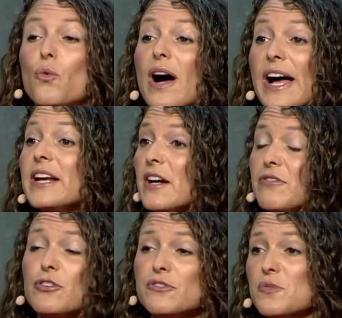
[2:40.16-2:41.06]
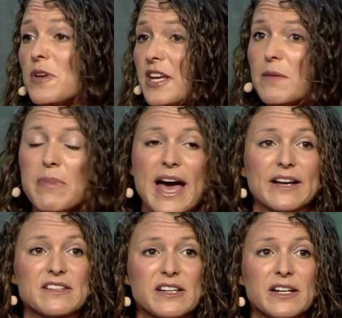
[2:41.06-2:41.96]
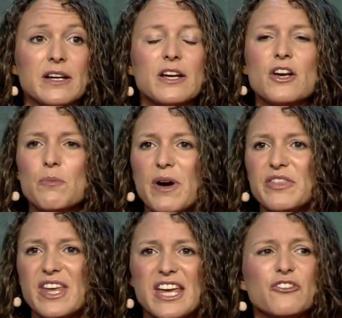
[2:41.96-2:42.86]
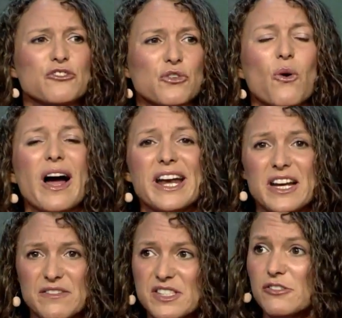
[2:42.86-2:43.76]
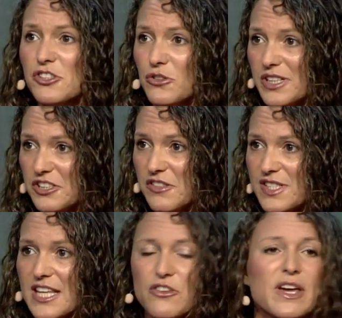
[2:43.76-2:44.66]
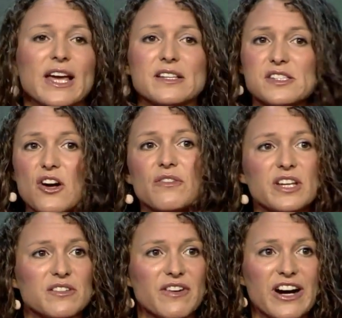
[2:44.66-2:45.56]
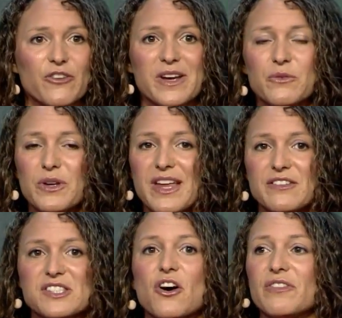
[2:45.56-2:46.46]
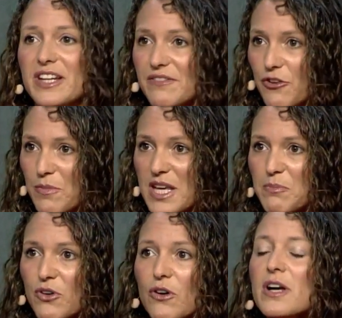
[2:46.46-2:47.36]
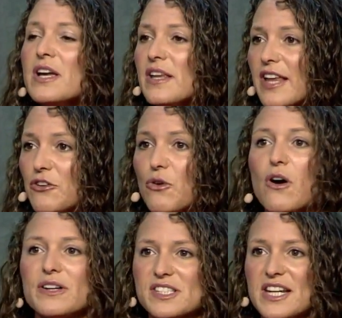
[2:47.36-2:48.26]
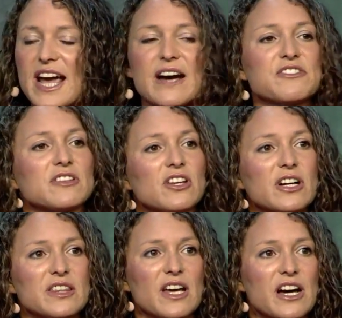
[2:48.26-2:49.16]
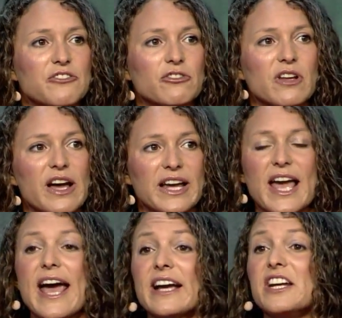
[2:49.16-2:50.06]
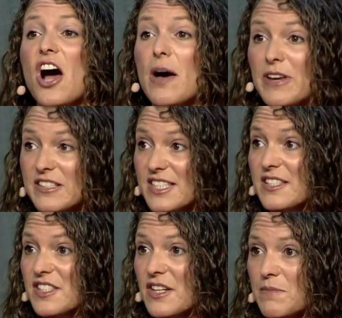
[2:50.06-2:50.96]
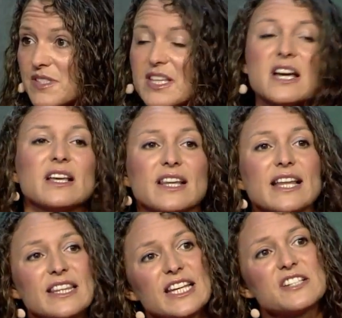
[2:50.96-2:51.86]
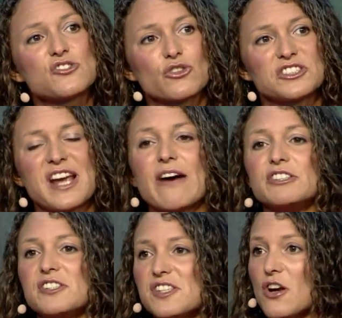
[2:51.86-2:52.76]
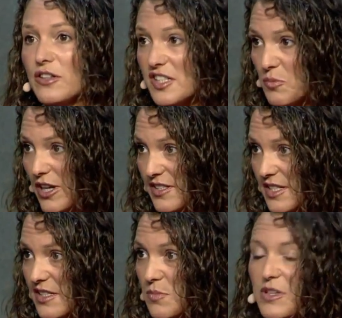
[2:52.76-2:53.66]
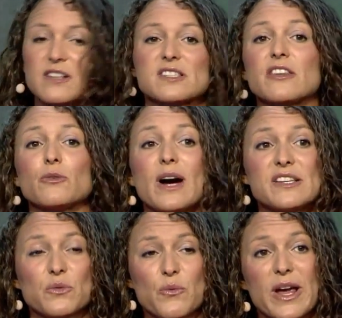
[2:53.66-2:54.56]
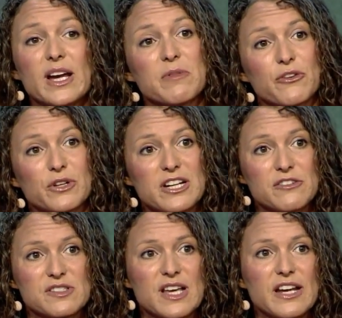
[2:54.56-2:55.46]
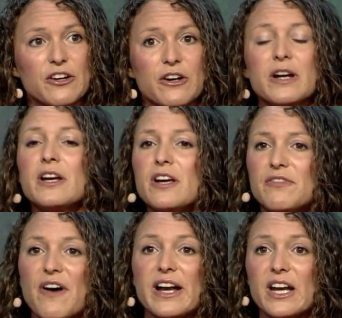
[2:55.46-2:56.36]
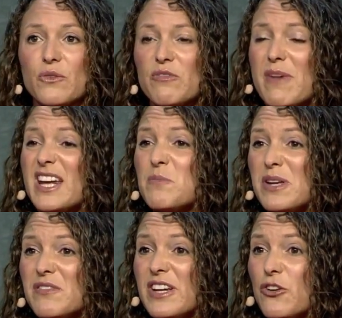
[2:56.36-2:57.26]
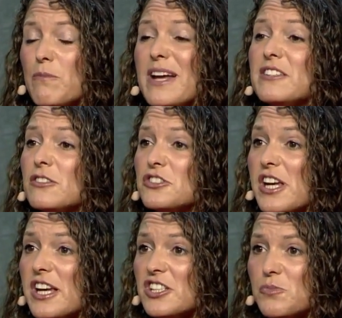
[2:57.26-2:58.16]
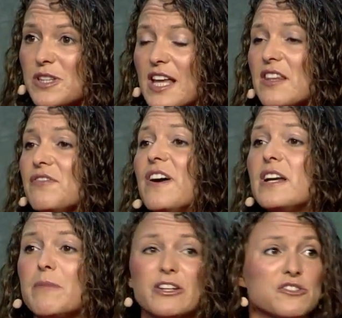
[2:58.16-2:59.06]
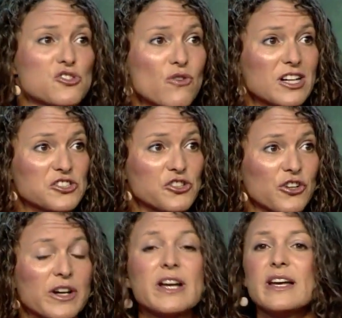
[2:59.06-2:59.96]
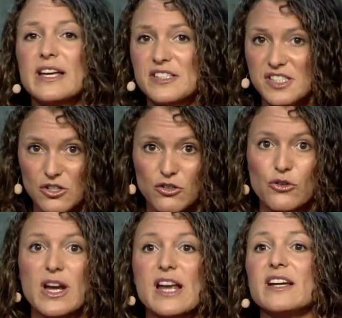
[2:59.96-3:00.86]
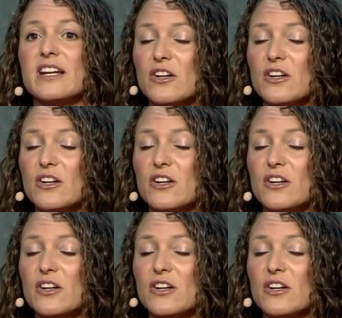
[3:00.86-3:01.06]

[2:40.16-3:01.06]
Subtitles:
what of who's being impacted, but the intertwining of social issues, that you can't solve the environment without solving it for people, that you're always going to have to look at the underlying economic systems that leads toward challenges in all these places. Because otherwise we wake up 30 years later finding we've made a bit of incremental change, but that the fundamental structure is still creating